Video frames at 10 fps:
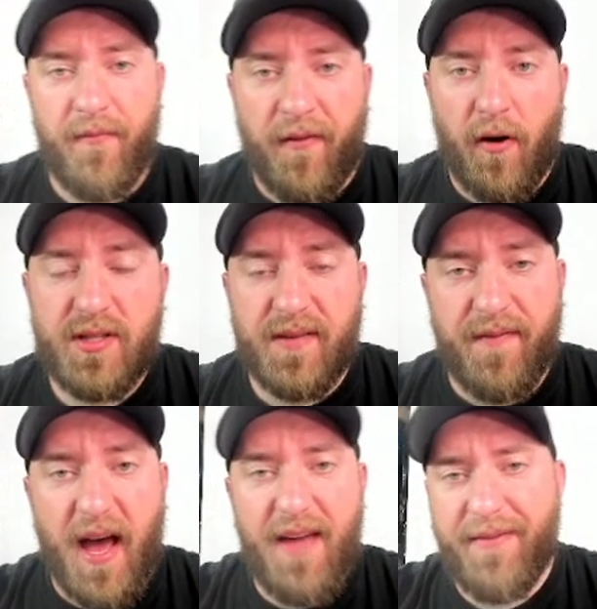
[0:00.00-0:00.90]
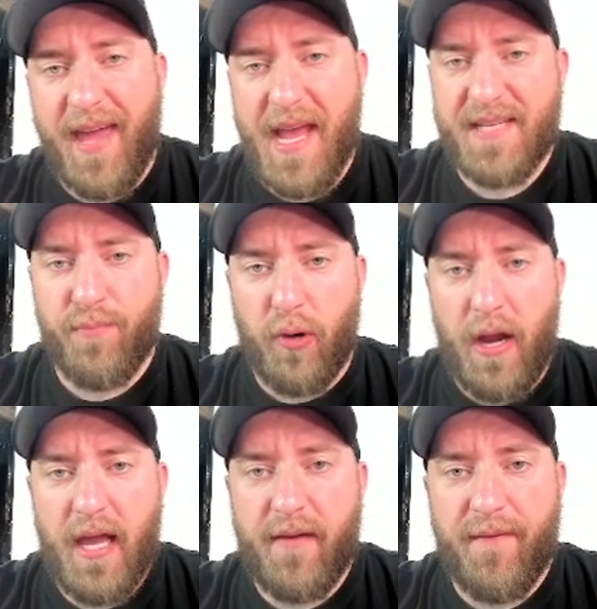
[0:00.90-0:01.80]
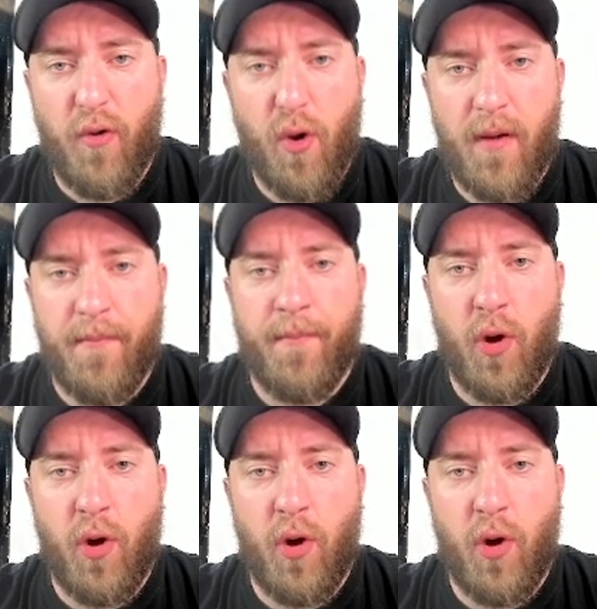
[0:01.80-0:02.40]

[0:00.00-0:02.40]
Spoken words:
first 5-case break for